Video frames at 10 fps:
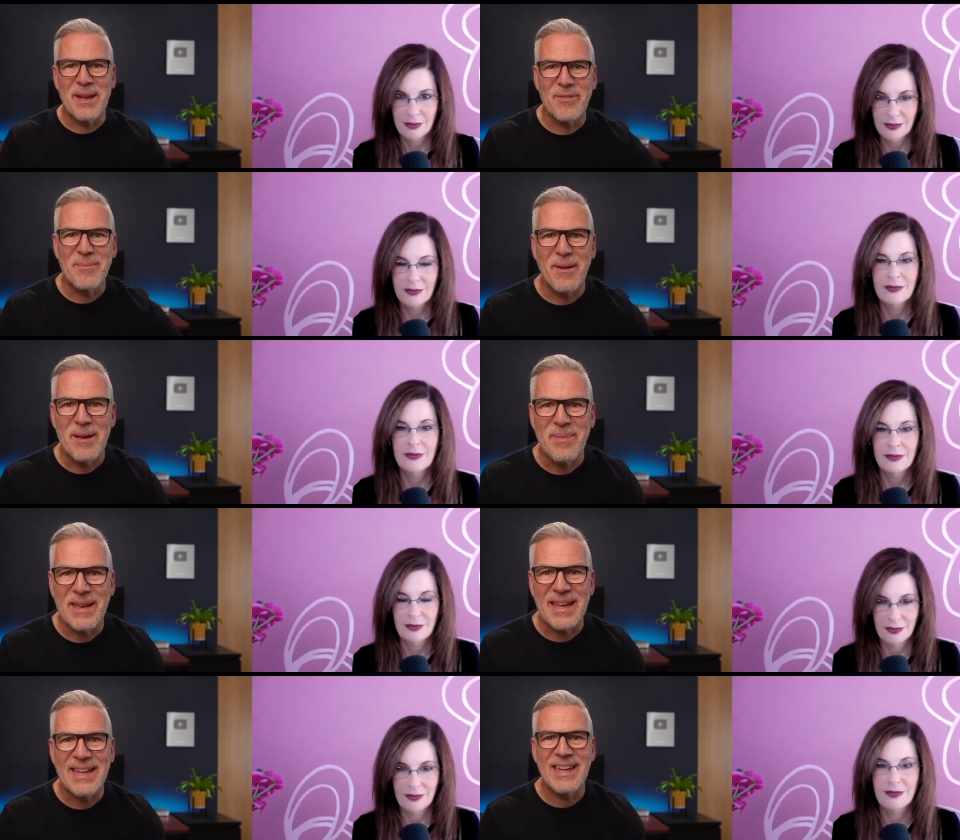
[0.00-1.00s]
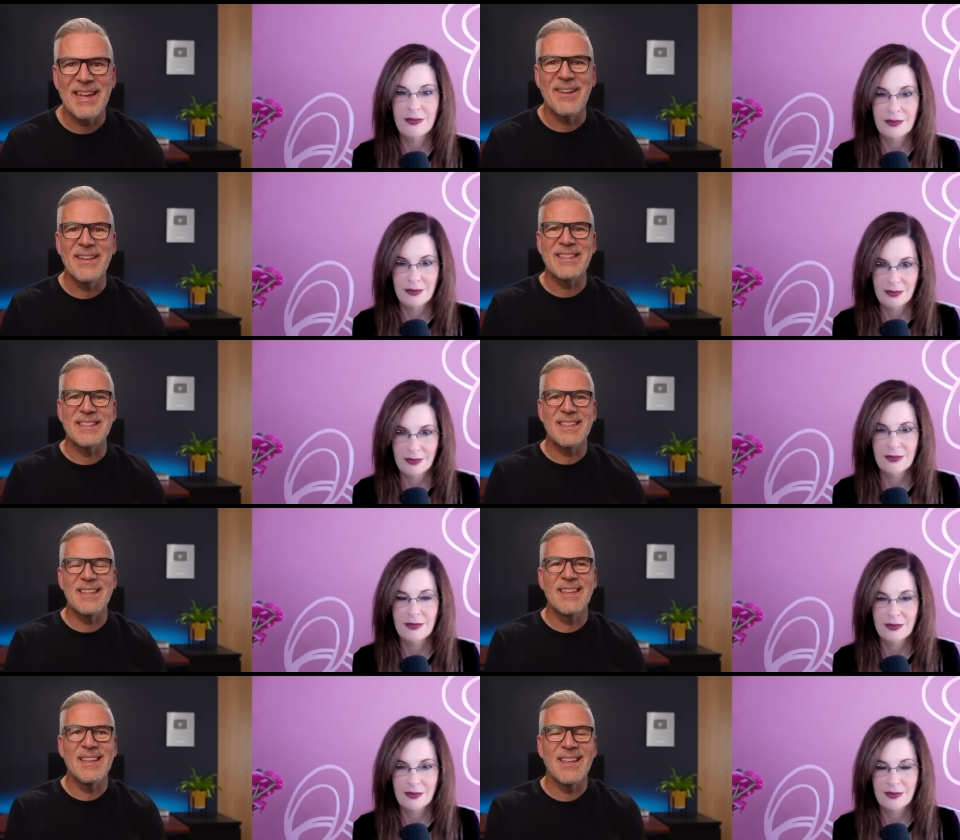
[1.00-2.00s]
Speaker 1: or whatever it might be. You know, it's
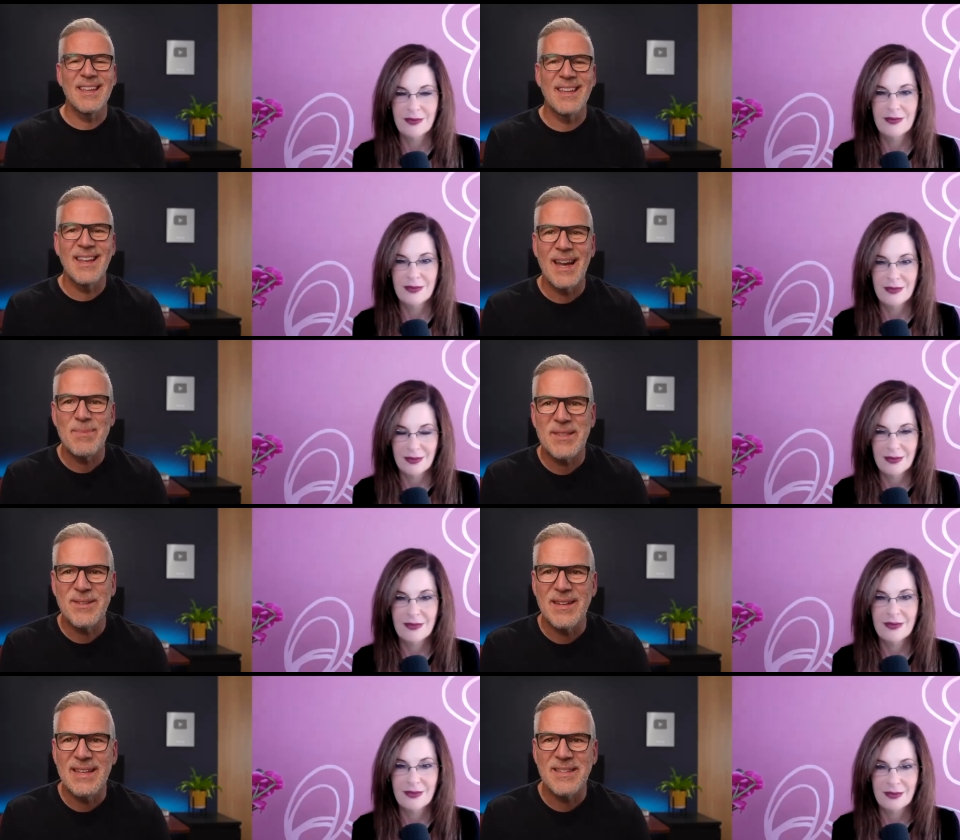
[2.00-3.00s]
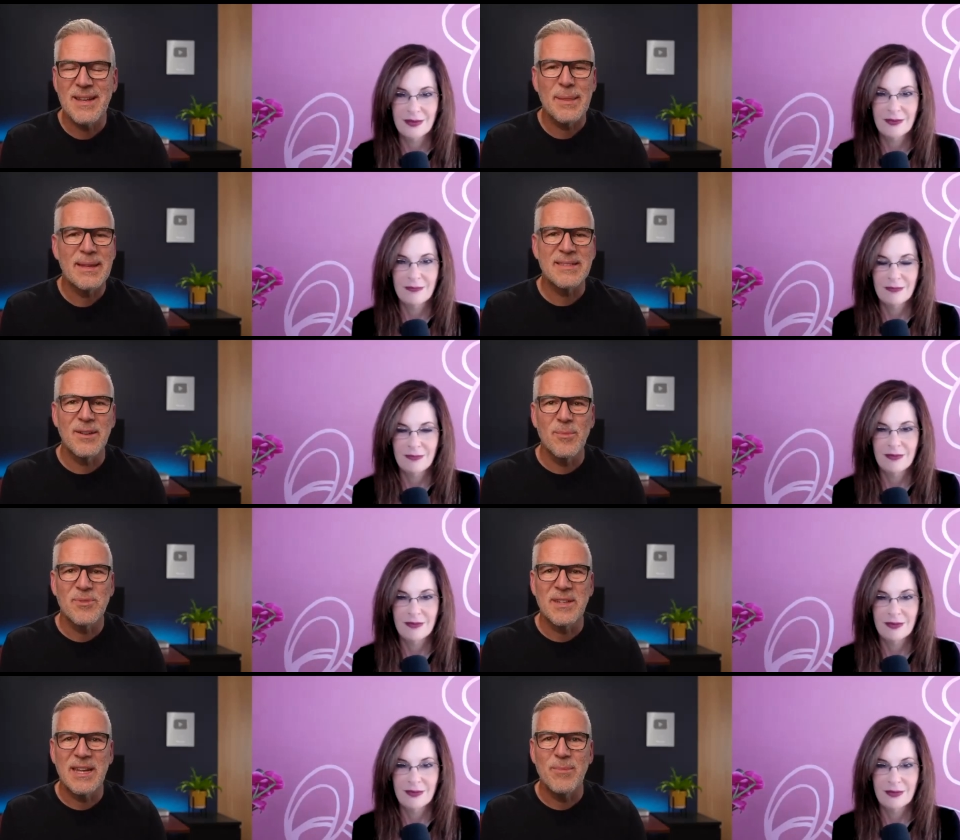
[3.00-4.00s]
it, it, absolutely is. I don't think it's an
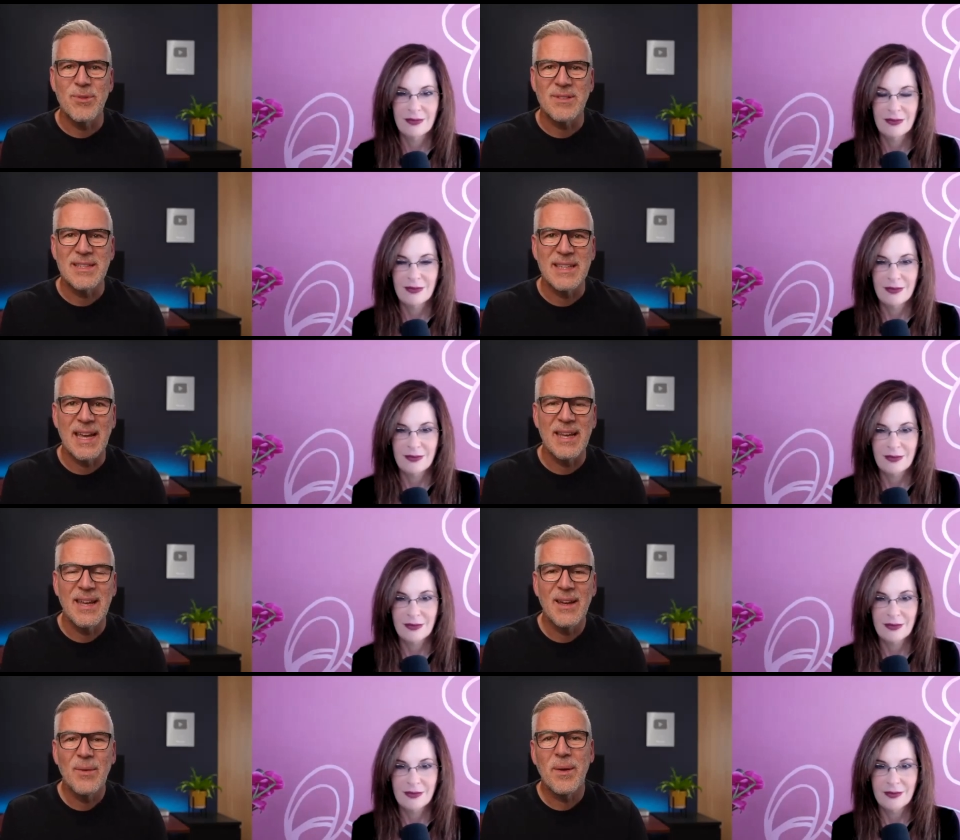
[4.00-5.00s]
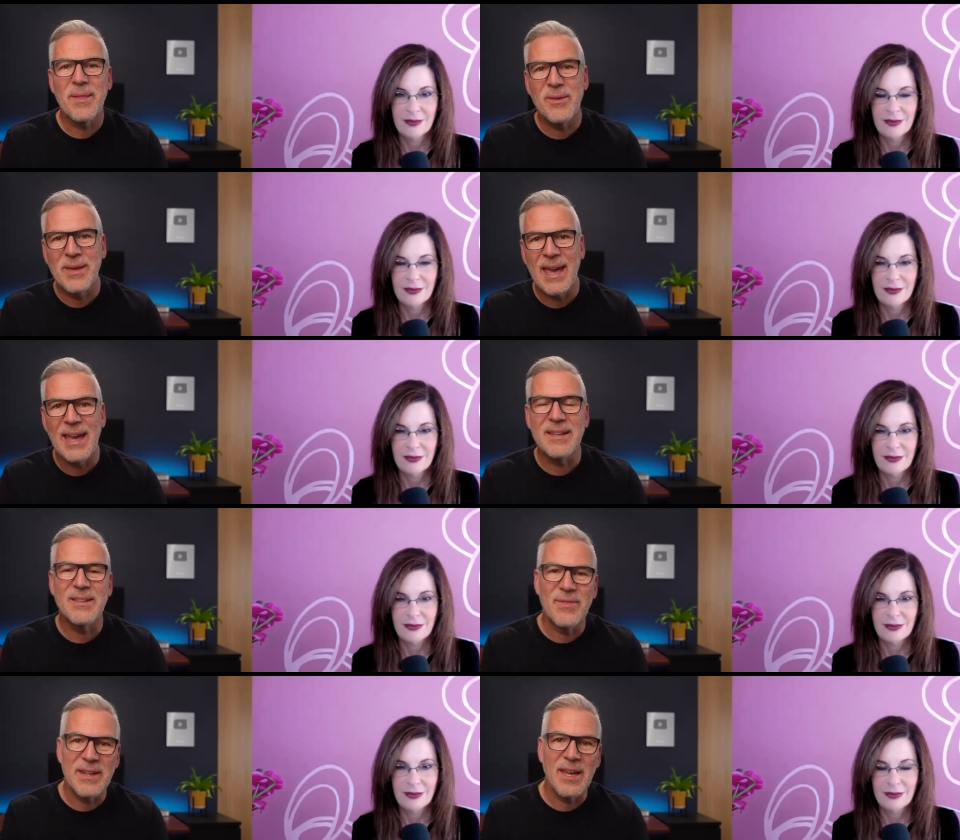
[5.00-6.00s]
option anymore to say whether you get
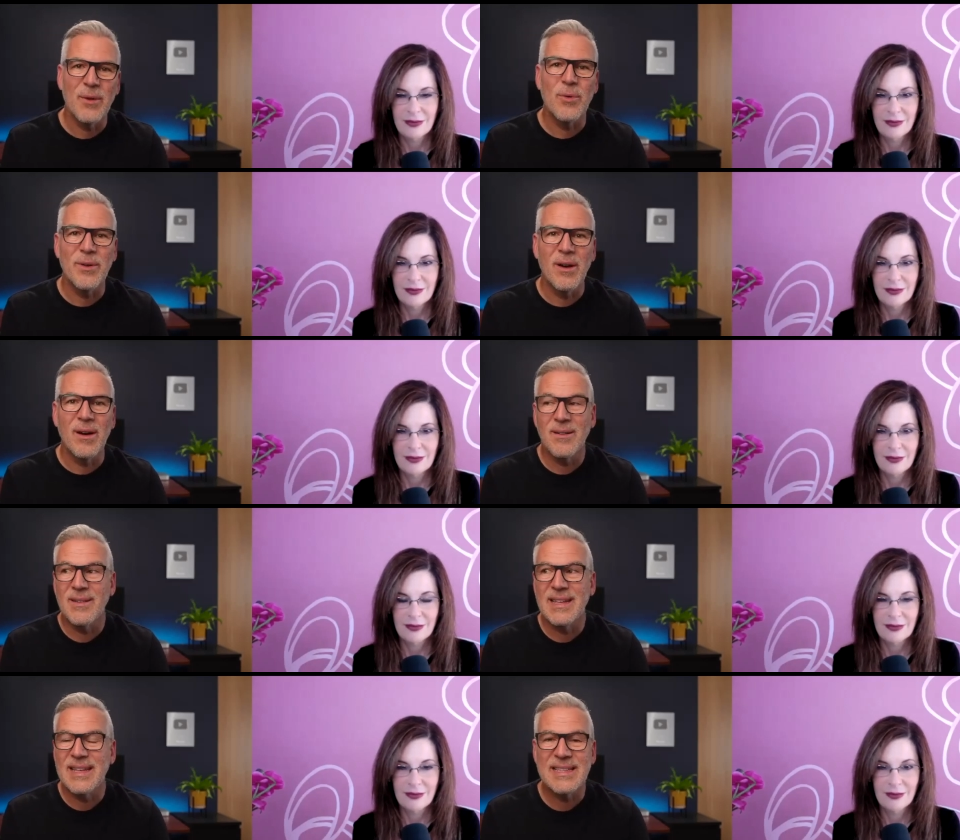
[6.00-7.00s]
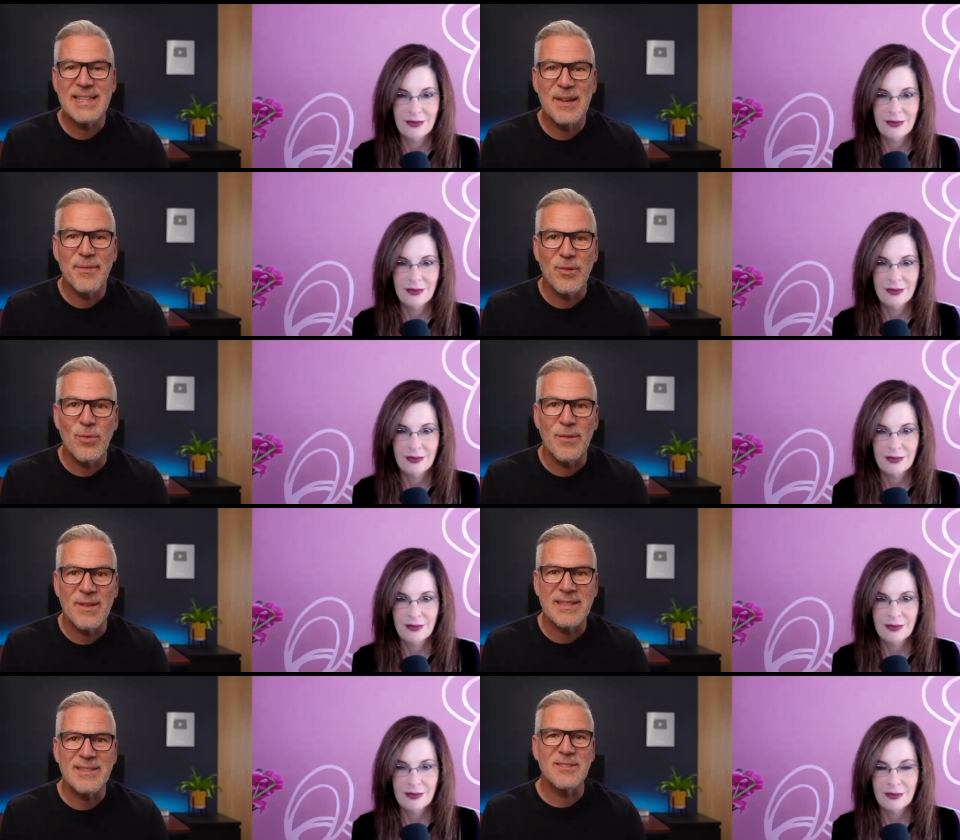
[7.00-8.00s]
into video or not. It, it's here for all of
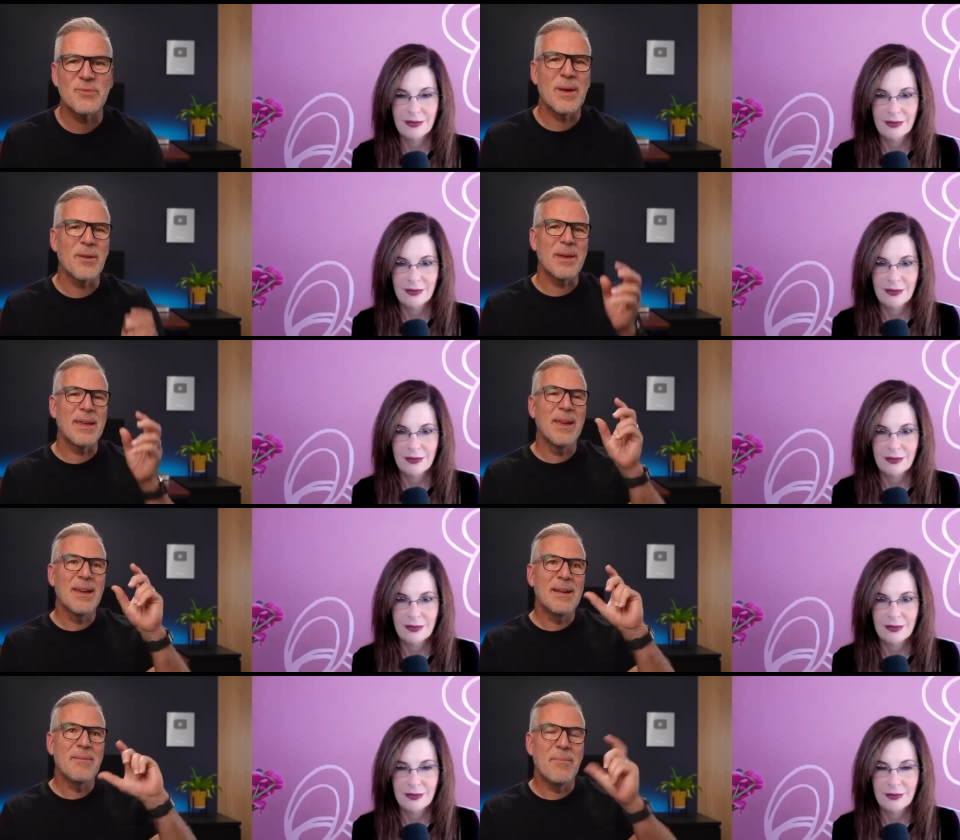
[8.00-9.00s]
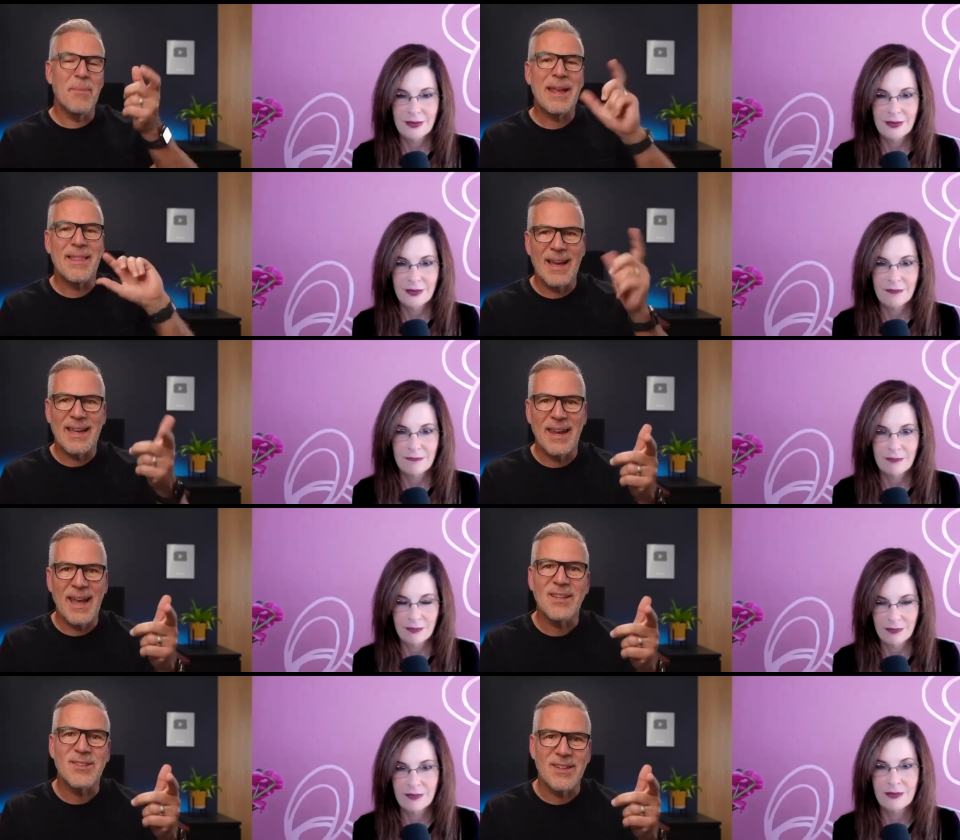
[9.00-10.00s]
us. It's just whether we make that
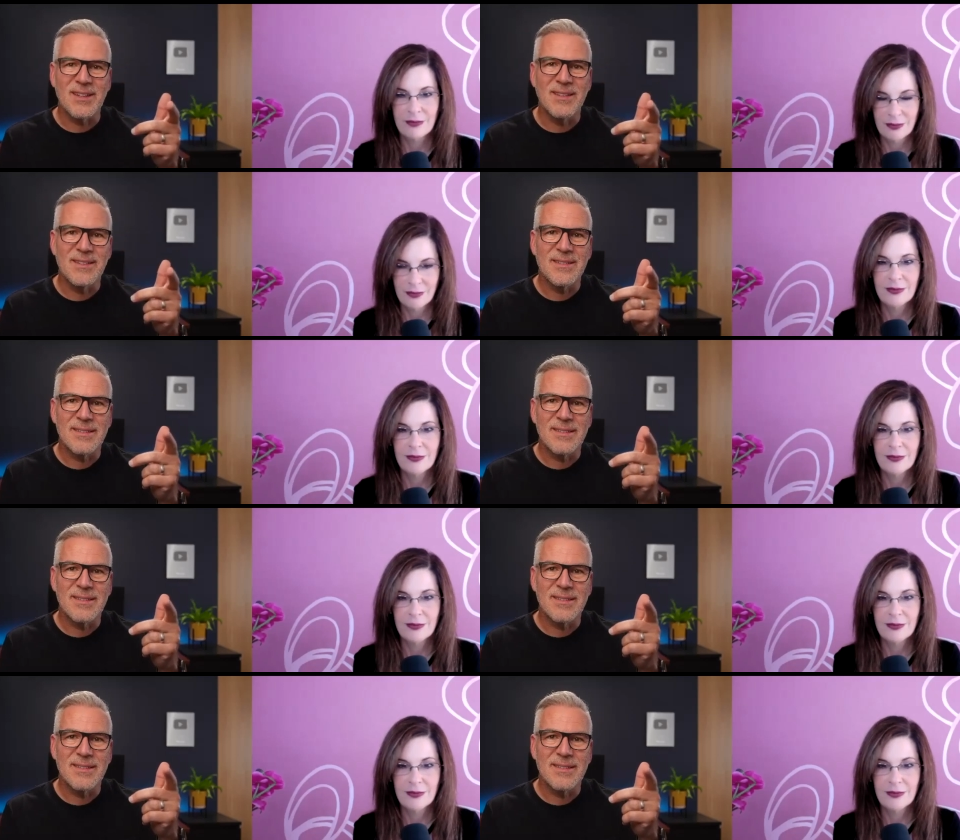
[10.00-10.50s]
connection.